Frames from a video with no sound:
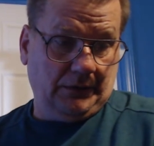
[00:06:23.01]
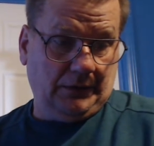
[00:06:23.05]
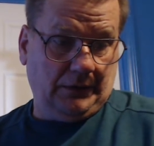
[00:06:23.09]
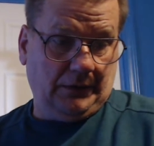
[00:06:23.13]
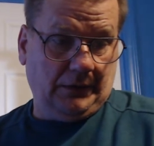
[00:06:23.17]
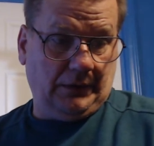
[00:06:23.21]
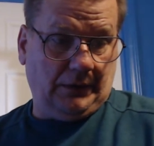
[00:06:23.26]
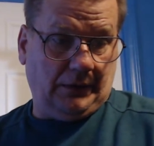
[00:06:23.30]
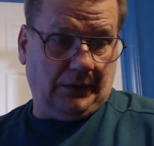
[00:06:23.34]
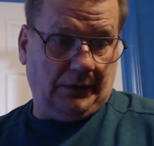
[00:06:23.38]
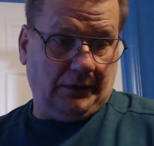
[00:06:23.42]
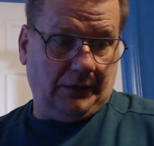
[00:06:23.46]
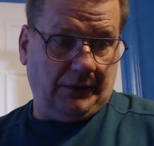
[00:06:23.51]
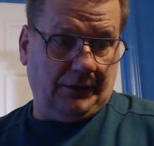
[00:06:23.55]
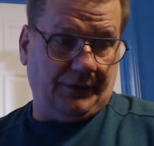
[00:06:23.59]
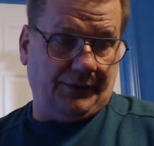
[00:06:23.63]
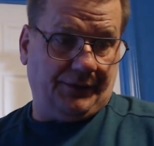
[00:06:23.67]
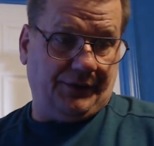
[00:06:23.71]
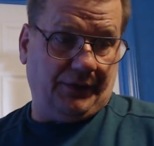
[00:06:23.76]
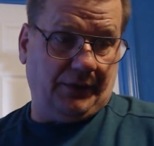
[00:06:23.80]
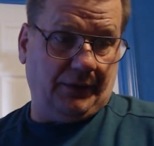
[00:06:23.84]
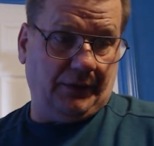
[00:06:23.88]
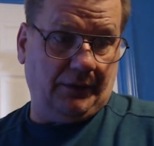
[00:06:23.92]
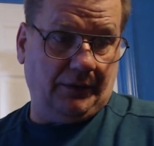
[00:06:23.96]

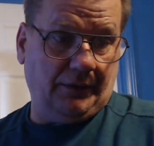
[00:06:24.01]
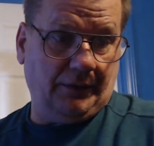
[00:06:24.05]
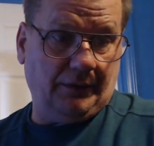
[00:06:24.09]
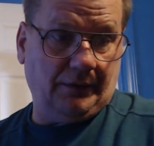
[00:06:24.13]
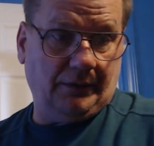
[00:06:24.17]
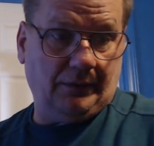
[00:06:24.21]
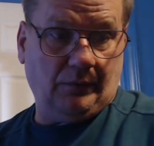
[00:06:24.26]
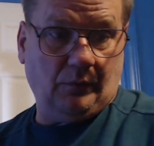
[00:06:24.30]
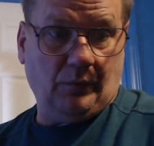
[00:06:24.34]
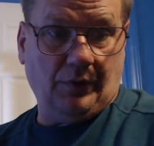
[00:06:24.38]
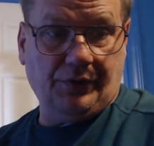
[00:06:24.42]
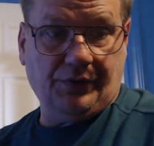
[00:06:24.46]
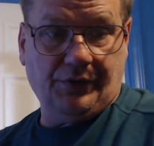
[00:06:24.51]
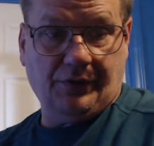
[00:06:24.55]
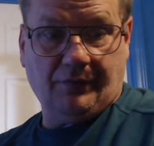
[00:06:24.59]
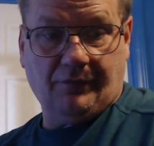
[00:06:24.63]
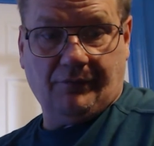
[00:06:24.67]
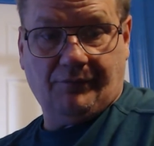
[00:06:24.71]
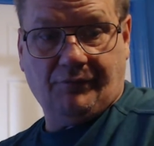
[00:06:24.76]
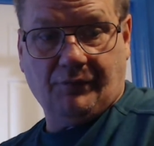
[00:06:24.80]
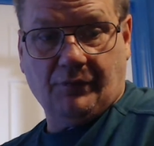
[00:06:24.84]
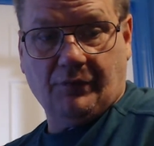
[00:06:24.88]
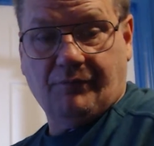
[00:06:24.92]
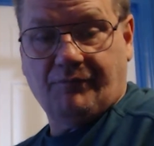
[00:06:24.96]

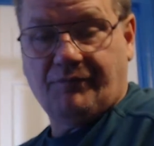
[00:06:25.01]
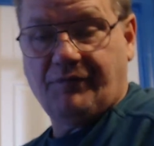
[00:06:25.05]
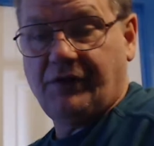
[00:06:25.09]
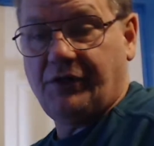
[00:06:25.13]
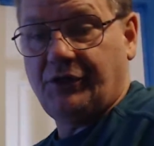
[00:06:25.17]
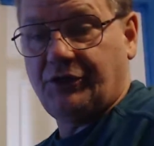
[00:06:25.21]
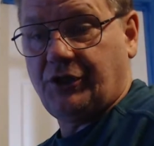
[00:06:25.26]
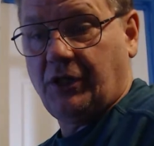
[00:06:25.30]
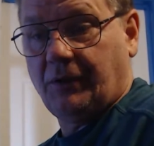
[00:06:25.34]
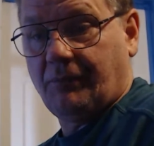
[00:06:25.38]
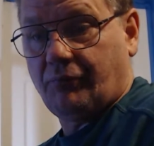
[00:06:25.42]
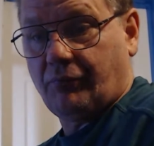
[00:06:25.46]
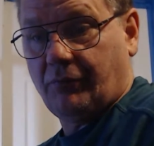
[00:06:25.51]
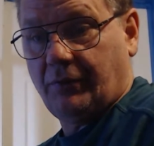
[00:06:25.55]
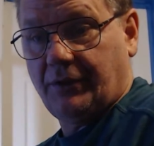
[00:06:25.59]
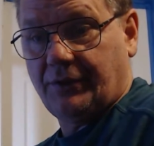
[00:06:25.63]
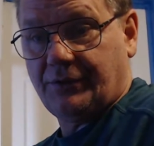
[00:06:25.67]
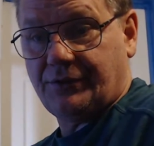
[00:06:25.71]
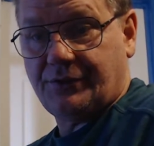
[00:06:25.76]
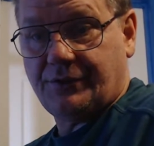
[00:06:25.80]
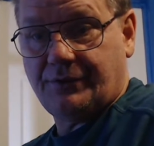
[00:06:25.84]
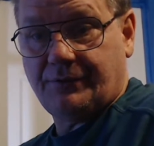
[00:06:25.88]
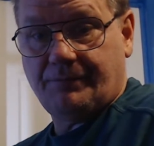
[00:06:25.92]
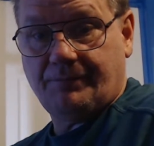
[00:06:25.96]
For finishing
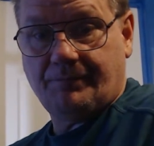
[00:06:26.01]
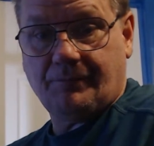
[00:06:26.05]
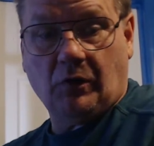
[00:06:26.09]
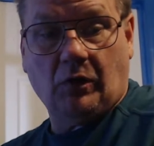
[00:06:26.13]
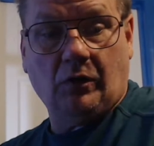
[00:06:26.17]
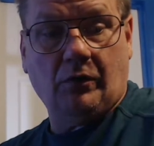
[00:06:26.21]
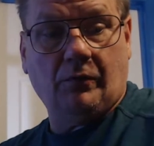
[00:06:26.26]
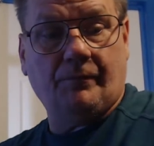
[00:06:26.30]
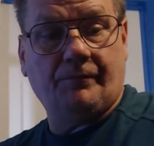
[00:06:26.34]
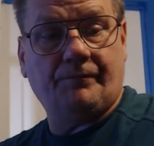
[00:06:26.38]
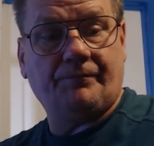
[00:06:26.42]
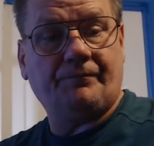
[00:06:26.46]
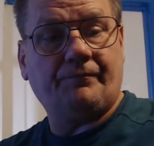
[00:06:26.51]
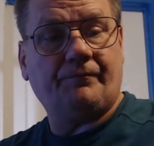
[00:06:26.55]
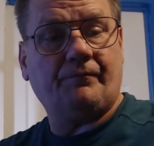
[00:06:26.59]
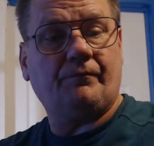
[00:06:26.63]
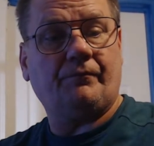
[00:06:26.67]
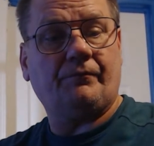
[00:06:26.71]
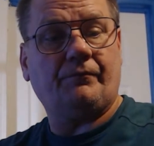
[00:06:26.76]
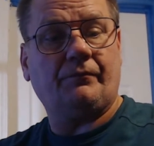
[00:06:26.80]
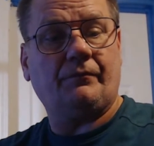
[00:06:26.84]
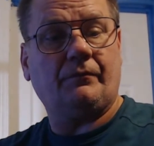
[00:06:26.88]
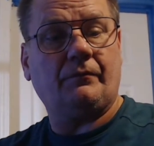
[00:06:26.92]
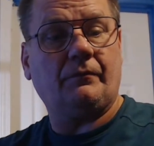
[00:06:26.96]
prints, oh,
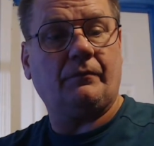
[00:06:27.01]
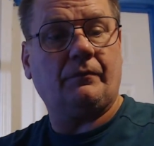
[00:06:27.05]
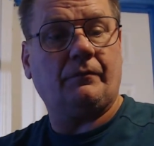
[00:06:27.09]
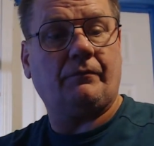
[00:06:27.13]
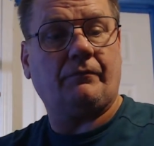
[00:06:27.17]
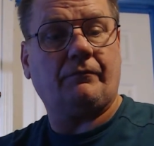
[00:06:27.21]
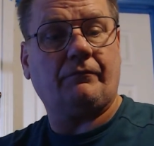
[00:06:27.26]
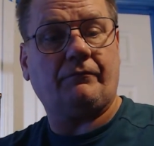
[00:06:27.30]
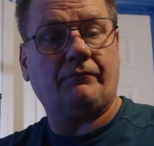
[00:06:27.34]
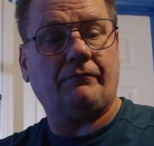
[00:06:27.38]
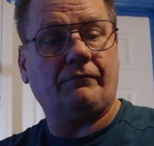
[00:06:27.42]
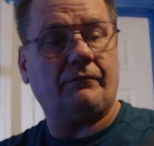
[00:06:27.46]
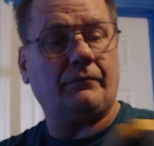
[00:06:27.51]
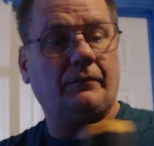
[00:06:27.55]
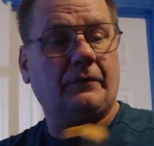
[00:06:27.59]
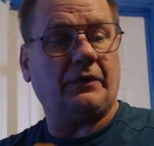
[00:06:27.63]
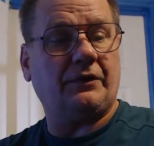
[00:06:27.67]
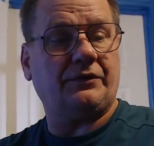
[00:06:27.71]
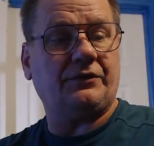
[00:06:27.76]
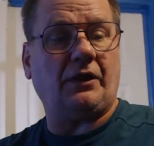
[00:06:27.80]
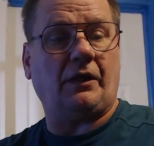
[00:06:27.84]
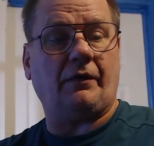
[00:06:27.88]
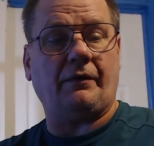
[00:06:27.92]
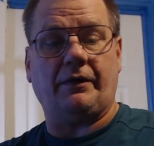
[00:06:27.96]

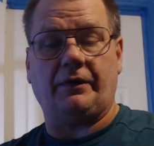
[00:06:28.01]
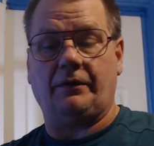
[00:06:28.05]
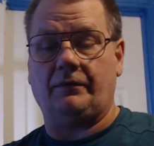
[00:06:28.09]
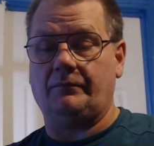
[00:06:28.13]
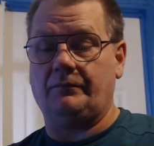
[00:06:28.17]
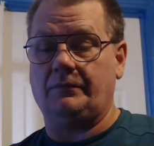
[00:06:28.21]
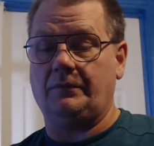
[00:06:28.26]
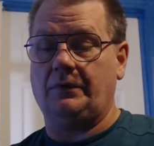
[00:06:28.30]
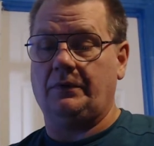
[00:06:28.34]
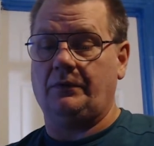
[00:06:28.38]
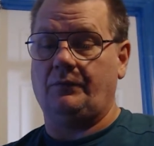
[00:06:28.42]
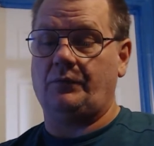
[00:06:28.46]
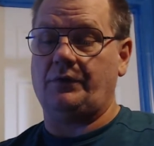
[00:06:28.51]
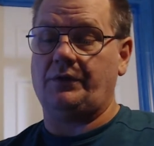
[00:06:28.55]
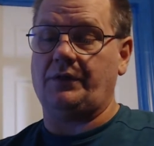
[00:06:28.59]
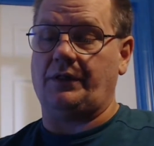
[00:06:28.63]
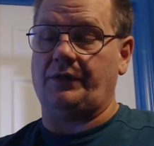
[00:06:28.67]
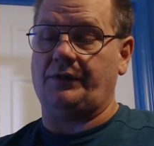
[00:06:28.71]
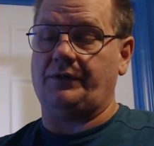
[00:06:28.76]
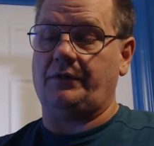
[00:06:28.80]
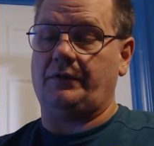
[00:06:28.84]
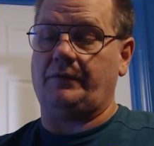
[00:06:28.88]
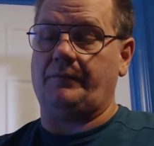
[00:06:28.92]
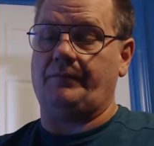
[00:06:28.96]
sorry, we're
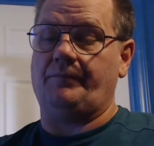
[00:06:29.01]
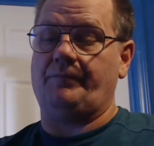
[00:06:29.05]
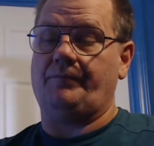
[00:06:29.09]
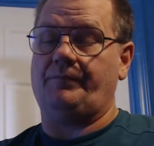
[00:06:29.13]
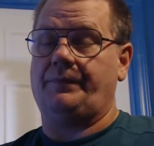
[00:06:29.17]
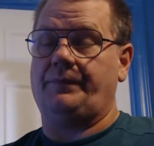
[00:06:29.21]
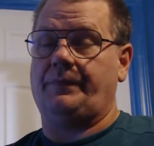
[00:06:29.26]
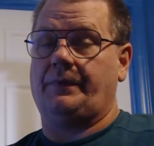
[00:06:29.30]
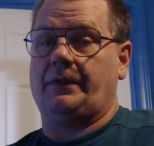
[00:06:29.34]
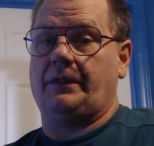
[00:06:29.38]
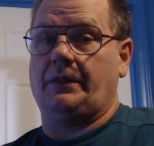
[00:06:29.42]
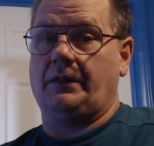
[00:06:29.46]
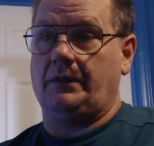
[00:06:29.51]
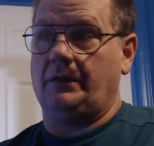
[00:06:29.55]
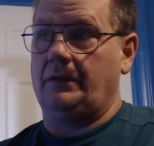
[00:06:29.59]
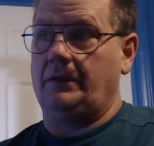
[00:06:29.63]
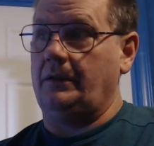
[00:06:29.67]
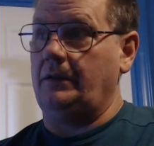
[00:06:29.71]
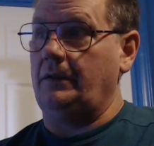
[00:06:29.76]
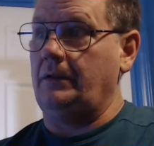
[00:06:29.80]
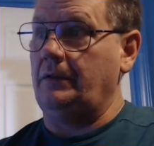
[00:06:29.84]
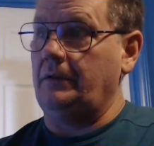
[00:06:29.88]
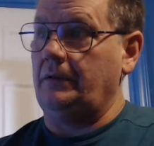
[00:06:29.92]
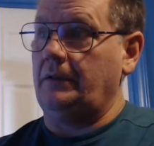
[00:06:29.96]
not done.
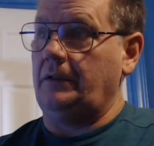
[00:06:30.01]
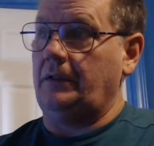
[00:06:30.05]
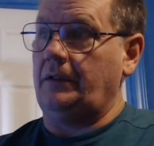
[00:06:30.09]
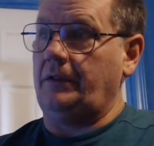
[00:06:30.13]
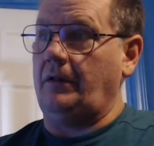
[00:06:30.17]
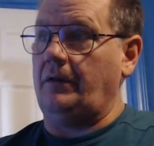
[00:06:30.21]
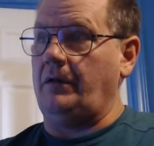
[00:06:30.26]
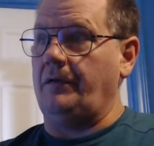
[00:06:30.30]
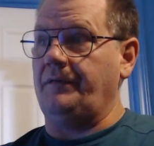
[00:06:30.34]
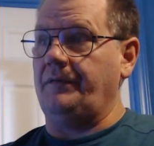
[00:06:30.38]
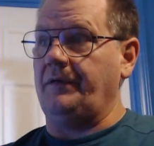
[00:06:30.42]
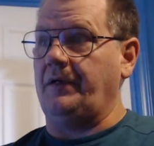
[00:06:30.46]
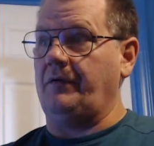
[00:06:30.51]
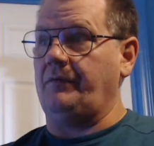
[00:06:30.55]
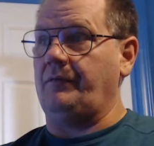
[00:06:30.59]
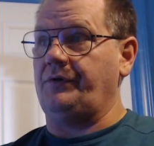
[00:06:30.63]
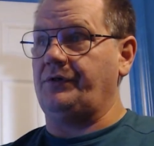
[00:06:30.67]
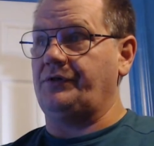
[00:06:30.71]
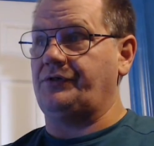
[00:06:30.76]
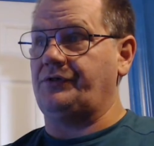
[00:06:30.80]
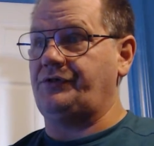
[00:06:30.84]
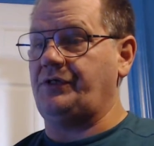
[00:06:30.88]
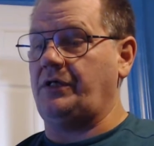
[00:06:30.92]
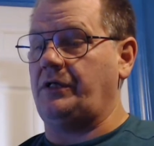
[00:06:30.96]
Another thing when
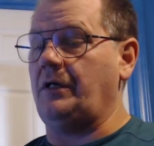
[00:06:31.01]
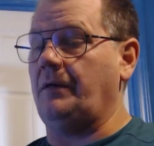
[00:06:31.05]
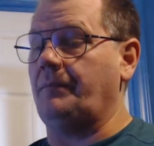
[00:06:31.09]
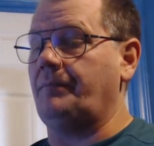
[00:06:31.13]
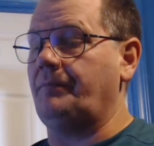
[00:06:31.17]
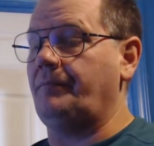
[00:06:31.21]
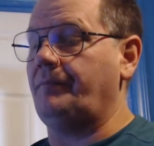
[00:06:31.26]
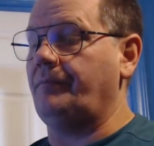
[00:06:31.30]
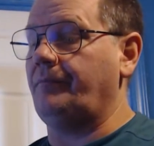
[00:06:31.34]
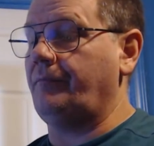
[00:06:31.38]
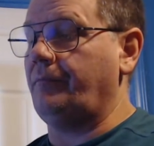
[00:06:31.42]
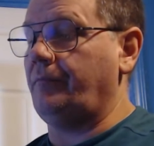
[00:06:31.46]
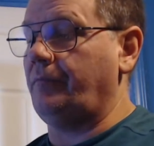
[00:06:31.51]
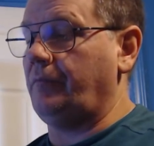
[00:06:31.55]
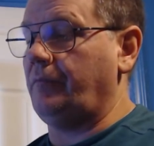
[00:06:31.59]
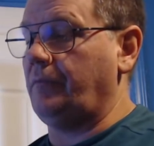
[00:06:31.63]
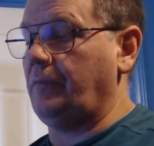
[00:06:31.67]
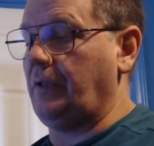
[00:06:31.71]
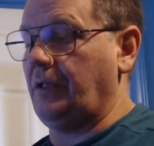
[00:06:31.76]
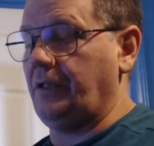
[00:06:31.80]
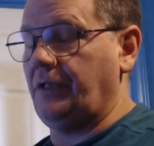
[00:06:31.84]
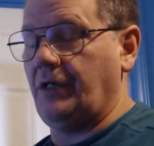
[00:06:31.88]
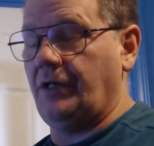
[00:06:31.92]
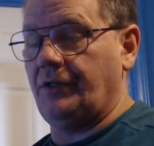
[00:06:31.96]
you're setting up
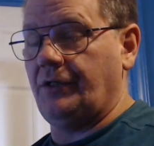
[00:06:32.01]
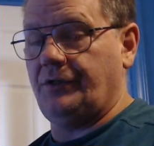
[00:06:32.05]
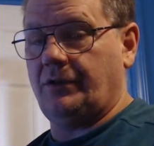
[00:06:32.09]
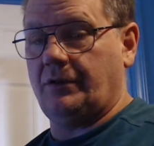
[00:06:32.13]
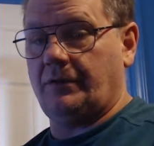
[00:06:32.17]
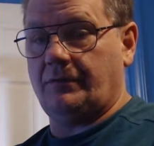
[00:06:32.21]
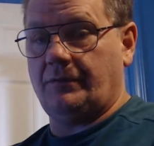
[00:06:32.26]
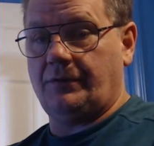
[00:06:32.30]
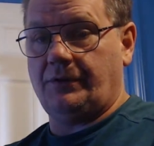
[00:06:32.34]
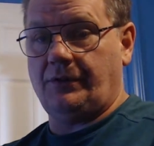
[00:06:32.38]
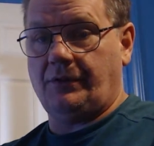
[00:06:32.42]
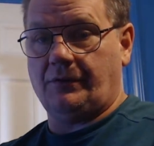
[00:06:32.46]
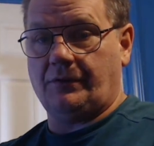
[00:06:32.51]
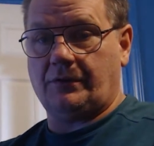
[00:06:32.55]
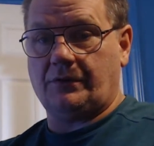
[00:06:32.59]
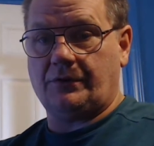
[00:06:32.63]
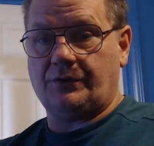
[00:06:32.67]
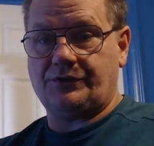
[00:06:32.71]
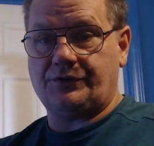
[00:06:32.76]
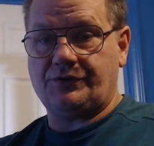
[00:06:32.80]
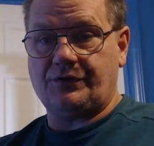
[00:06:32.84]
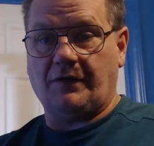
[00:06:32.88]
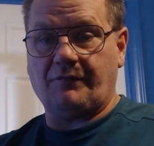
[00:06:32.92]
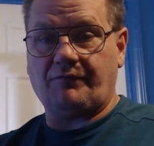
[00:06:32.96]
and getting your
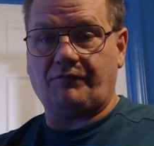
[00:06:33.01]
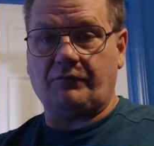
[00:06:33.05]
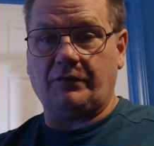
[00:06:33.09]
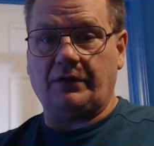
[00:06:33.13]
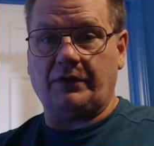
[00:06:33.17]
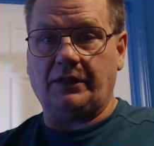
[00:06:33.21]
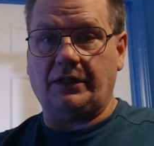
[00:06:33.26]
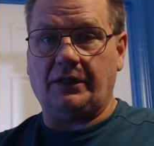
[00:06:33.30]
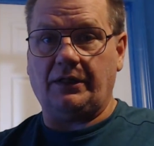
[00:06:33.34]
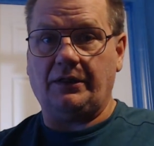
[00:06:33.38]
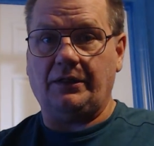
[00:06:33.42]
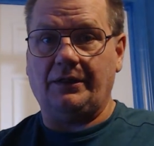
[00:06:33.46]
stuff ready,